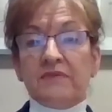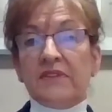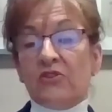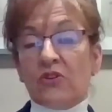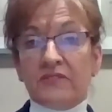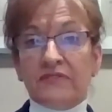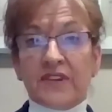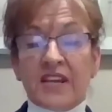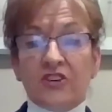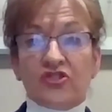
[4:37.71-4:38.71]

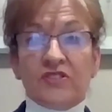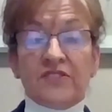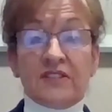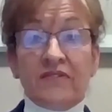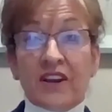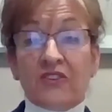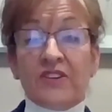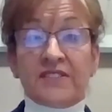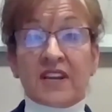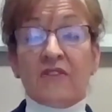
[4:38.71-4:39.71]
notifications to
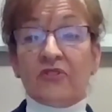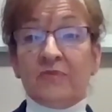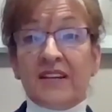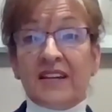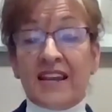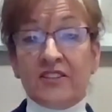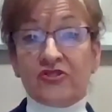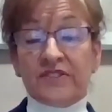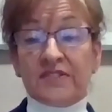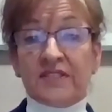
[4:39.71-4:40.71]
various government
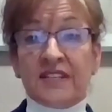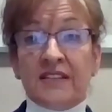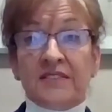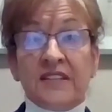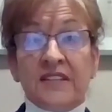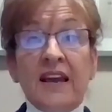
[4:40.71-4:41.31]
agencies,